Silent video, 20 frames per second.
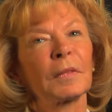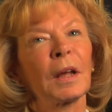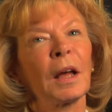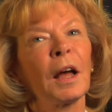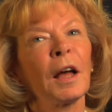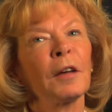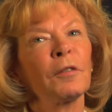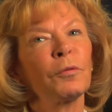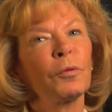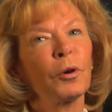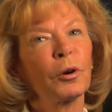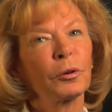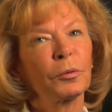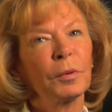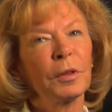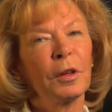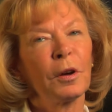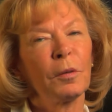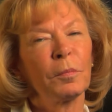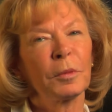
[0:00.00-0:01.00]
I've worked
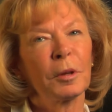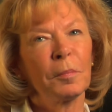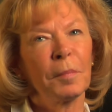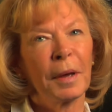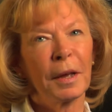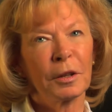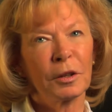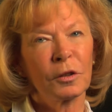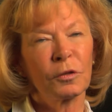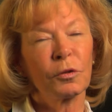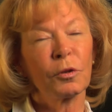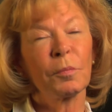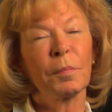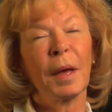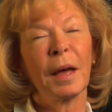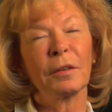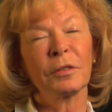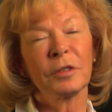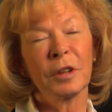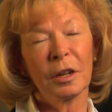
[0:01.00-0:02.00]
with home companions for
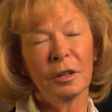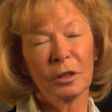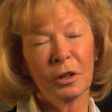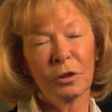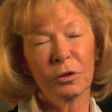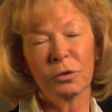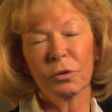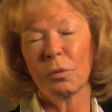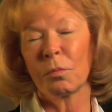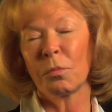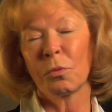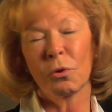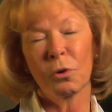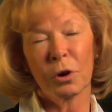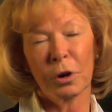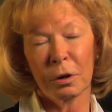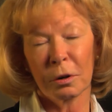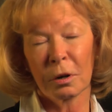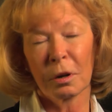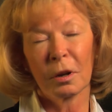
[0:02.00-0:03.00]
about 10 years or
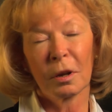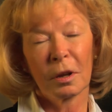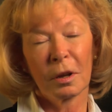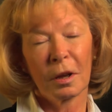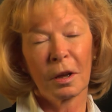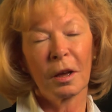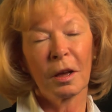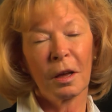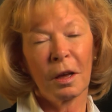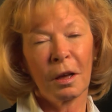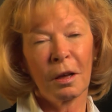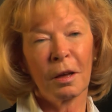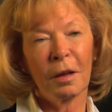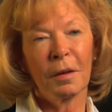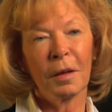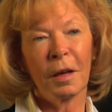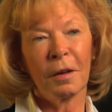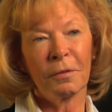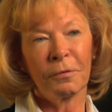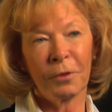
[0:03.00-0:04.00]
more,
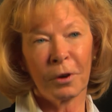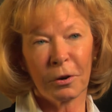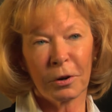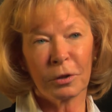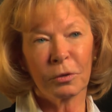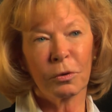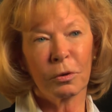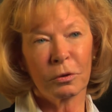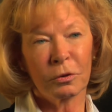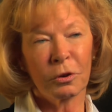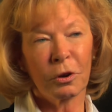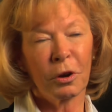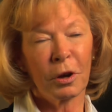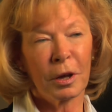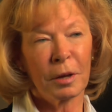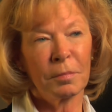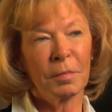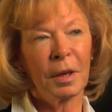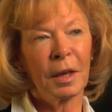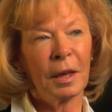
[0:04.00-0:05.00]
a very long
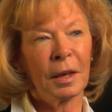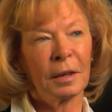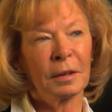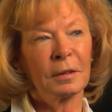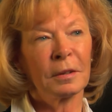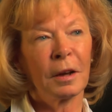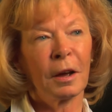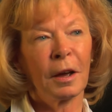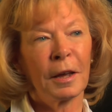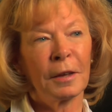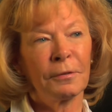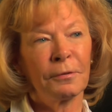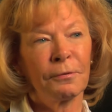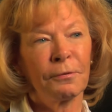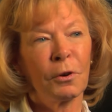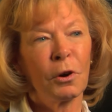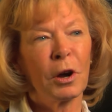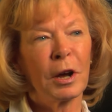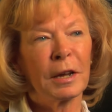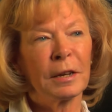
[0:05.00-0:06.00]
time, and I
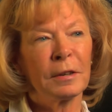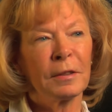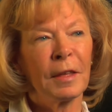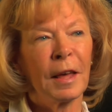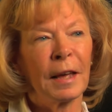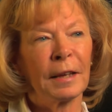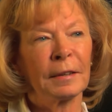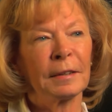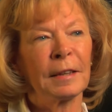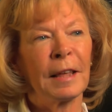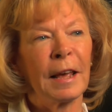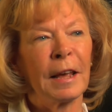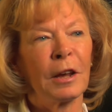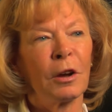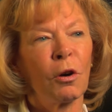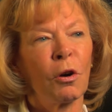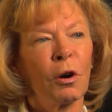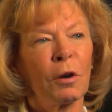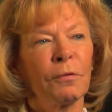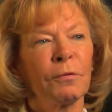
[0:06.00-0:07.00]
find that they
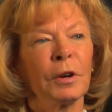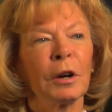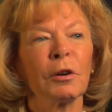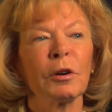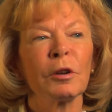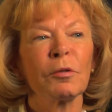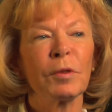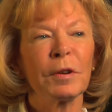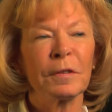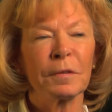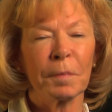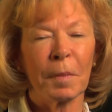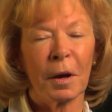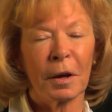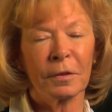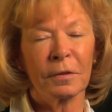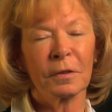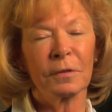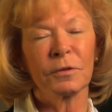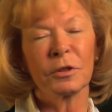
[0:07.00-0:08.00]
are very
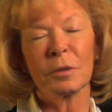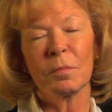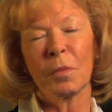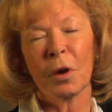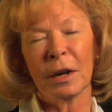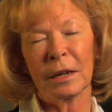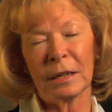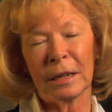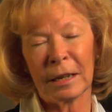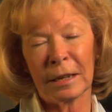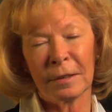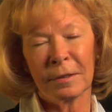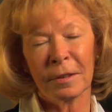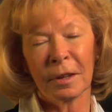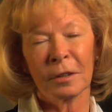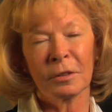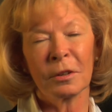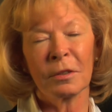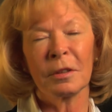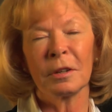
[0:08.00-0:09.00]
responsive to my needs
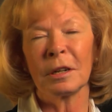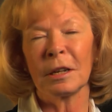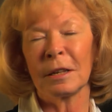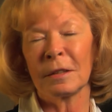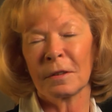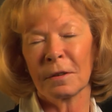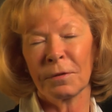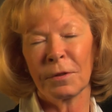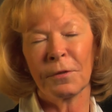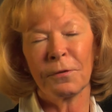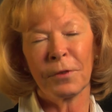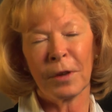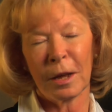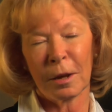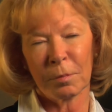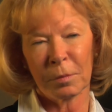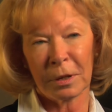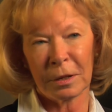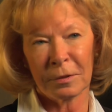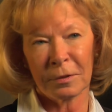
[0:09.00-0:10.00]
and to the needs of the
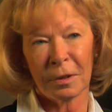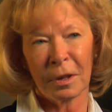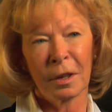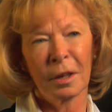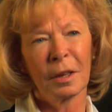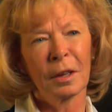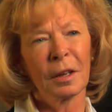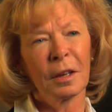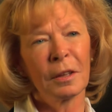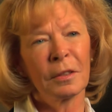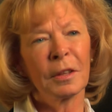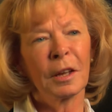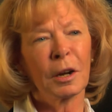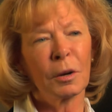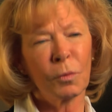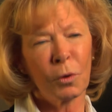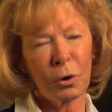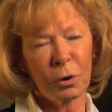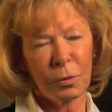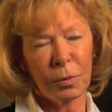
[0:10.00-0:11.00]
families that I
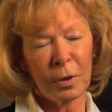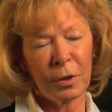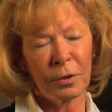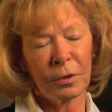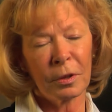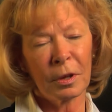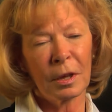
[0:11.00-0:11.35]
work with,